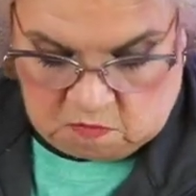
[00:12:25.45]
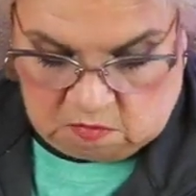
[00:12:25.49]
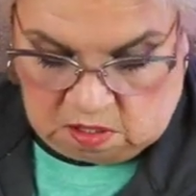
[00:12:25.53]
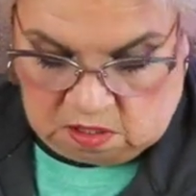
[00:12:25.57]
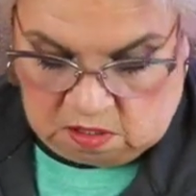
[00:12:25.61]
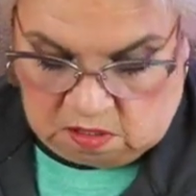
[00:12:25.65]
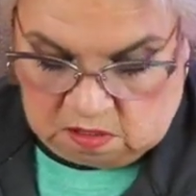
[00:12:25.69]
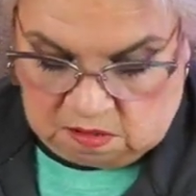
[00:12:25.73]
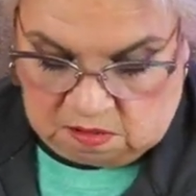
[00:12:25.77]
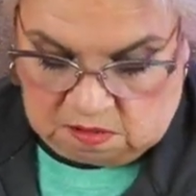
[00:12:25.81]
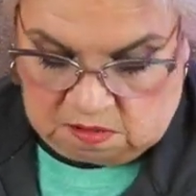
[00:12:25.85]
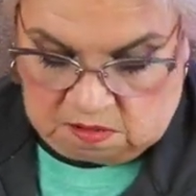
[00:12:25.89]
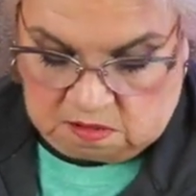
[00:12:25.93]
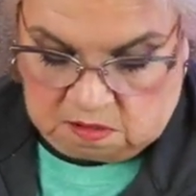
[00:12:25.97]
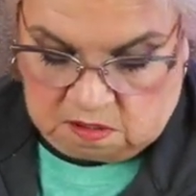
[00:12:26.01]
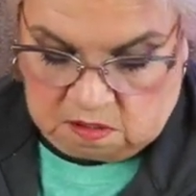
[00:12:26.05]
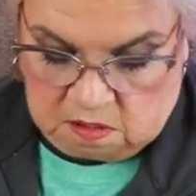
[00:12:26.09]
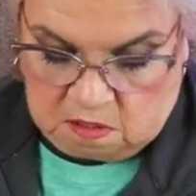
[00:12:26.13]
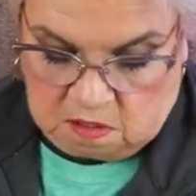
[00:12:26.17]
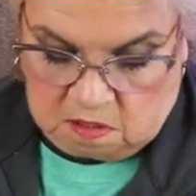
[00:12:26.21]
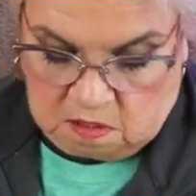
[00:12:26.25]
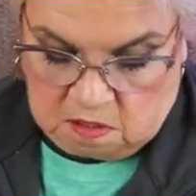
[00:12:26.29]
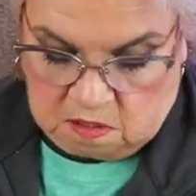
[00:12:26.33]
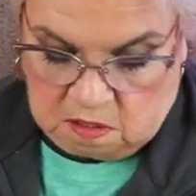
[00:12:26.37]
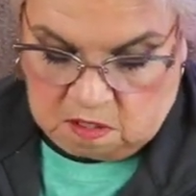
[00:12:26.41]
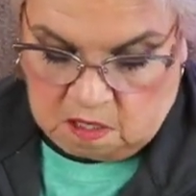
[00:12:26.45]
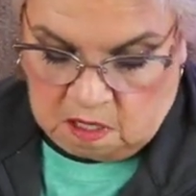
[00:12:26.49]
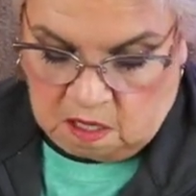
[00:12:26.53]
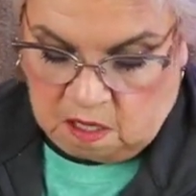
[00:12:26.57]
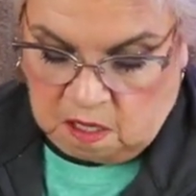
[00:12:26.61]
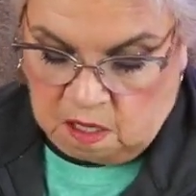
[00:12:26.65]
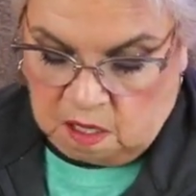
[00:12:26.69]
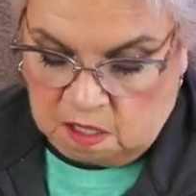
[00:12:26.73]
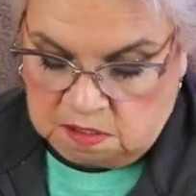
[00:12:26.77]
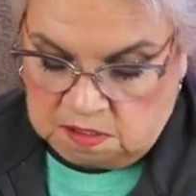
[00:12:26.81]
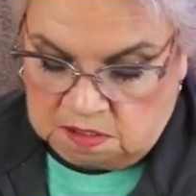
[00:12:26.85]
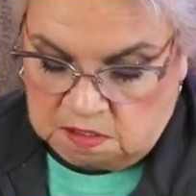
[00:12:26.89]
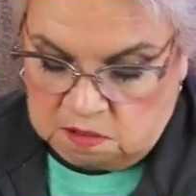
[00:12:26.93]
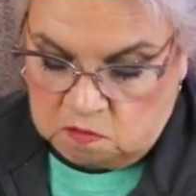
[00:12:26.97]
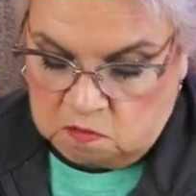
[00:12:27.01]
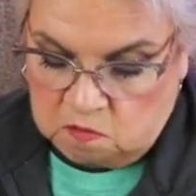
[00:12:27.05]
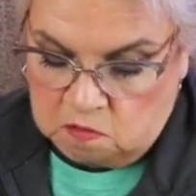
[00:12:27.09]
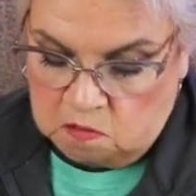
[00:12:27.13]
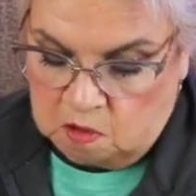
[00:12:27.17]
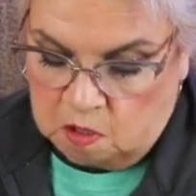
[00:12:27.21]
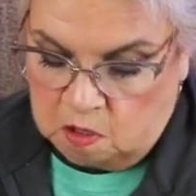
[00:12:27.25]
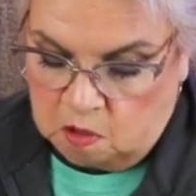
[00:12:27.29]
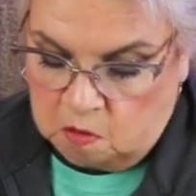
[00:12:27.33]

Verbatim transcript: is Hustle,